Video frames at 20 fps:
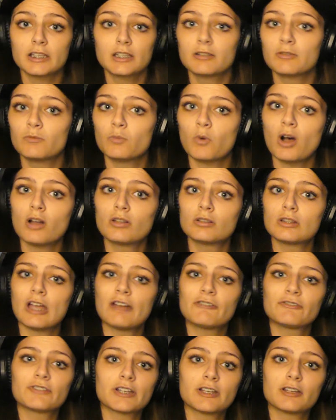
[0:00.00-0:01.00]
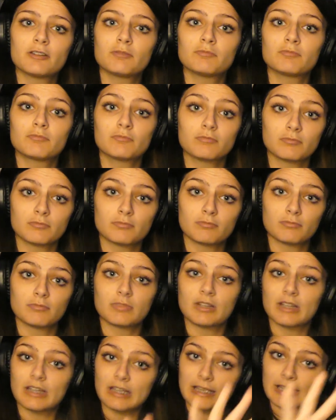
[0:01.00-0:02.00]
Walt left him
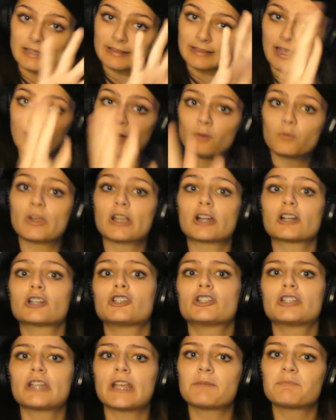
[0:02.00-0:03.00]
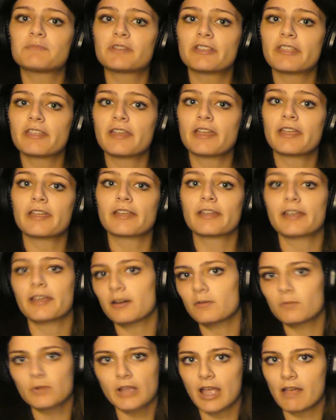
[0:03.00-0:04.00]
in that weird shaped thing
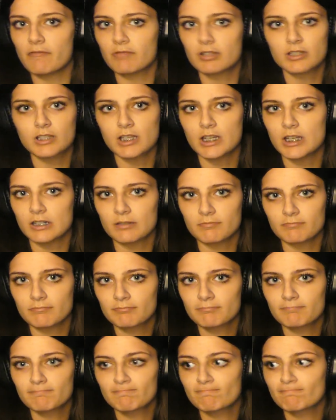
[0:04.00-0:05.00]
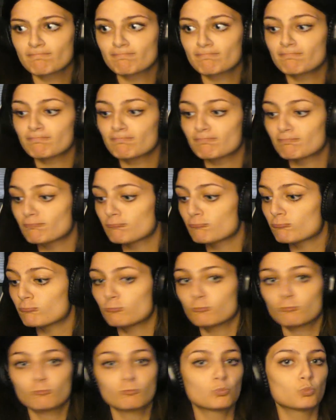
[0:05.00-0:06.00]
and we haven't seen him.
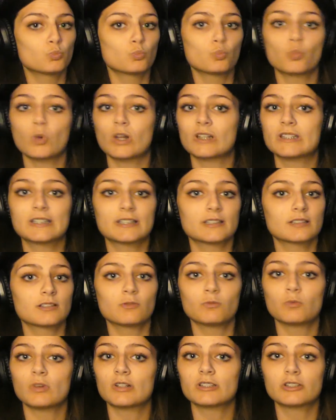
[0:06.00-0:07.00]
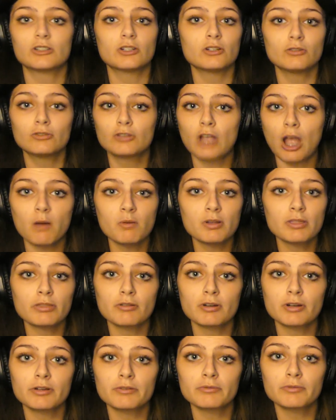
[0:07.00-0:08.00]
What's dude going
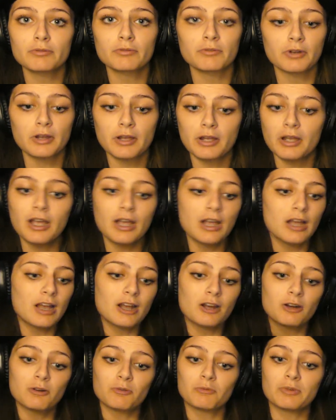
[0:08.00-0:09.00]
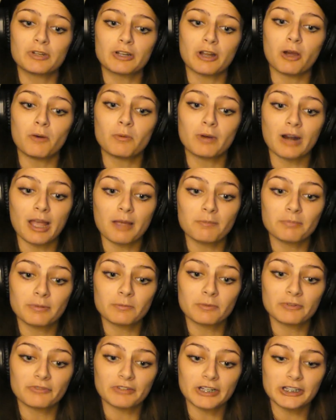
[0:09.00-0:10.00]
through? We know what
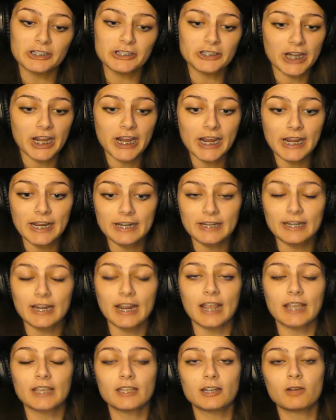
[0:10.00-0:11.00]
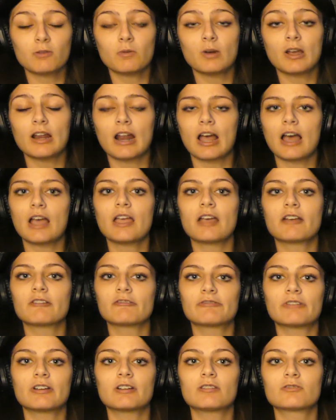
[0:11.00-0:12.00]
happened with freaking Jane. And you know what? I have
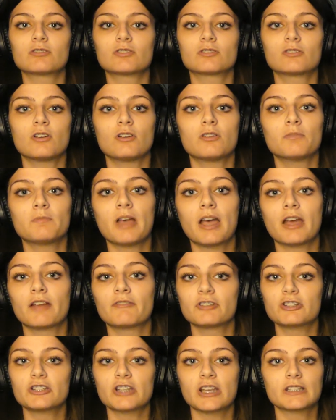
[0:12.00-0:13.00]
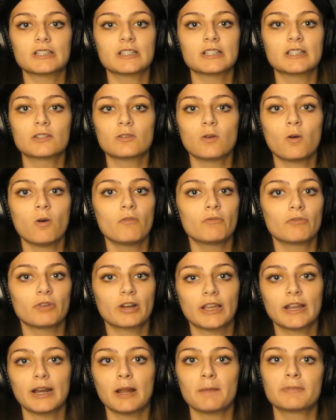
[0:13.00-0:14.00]
felt so bad for Jesse this whole
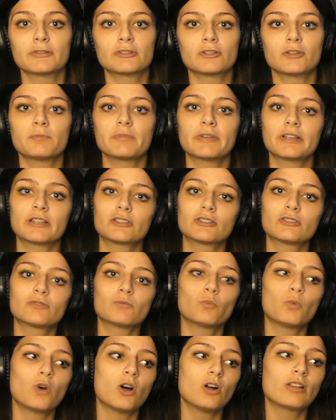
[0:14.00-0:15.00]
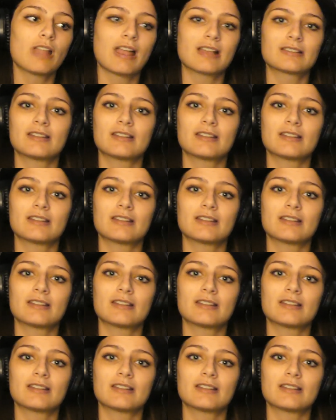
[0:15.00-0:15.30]
freaking episode because Walt has